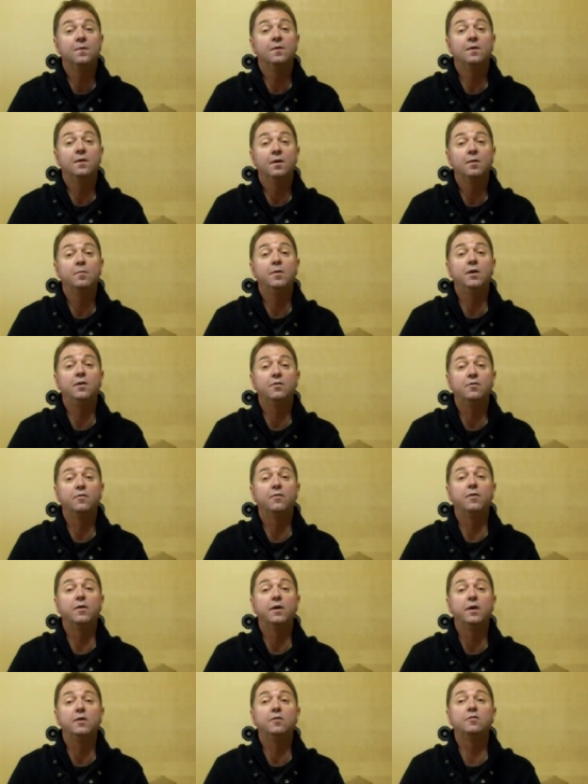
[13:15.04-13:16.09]
It means
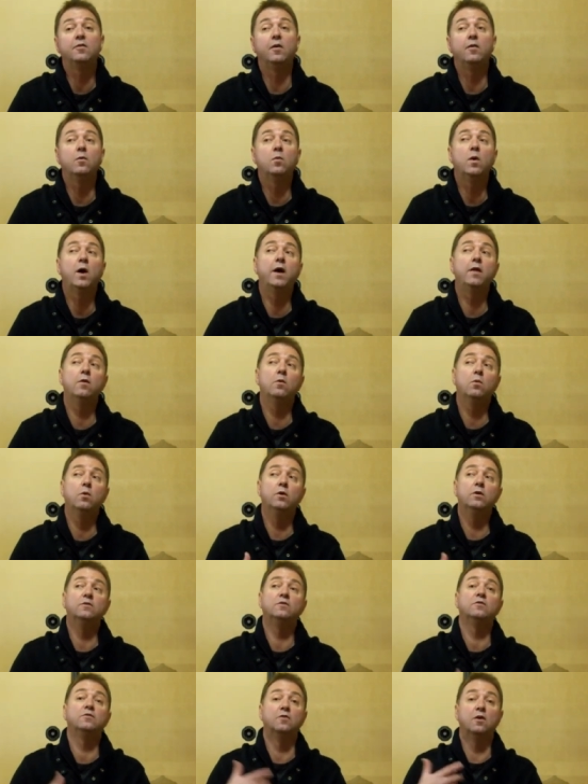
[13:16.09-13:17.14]
free. So the way the
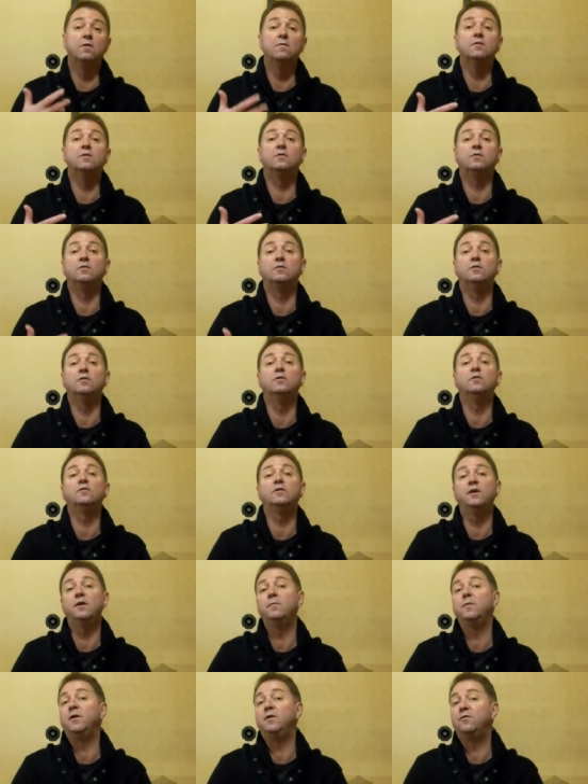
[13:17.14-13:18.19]
word service is used
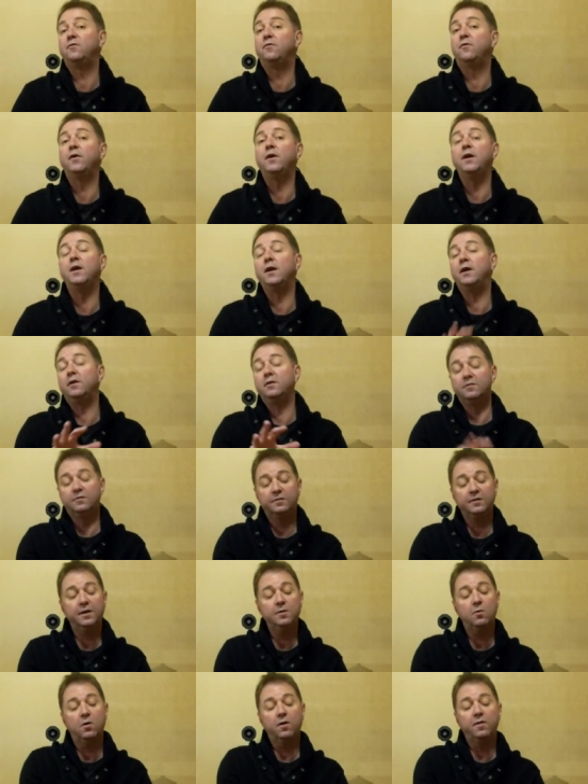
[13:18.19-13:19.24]
here means free. Now you can
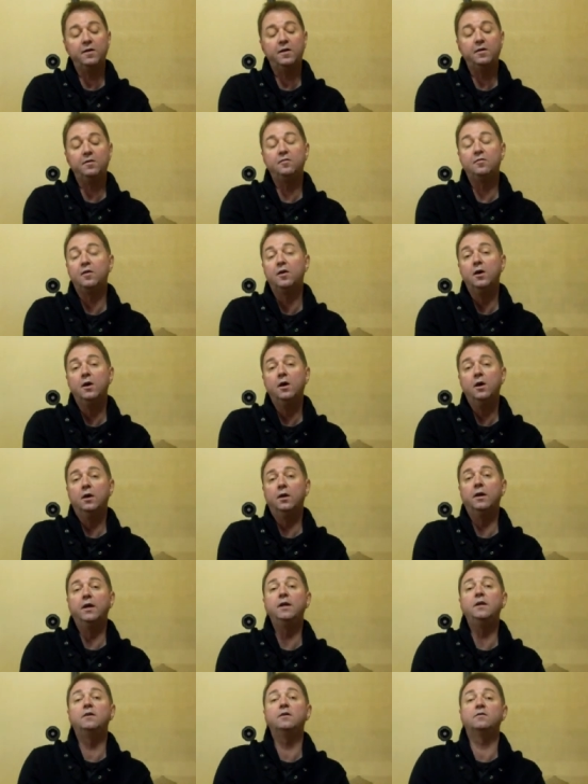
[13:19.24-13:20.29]
see why these
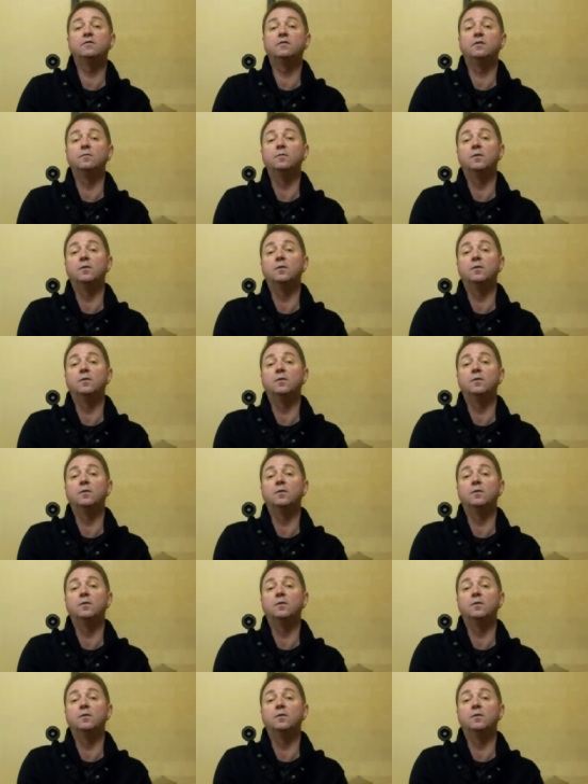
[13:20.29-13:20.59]
lead to some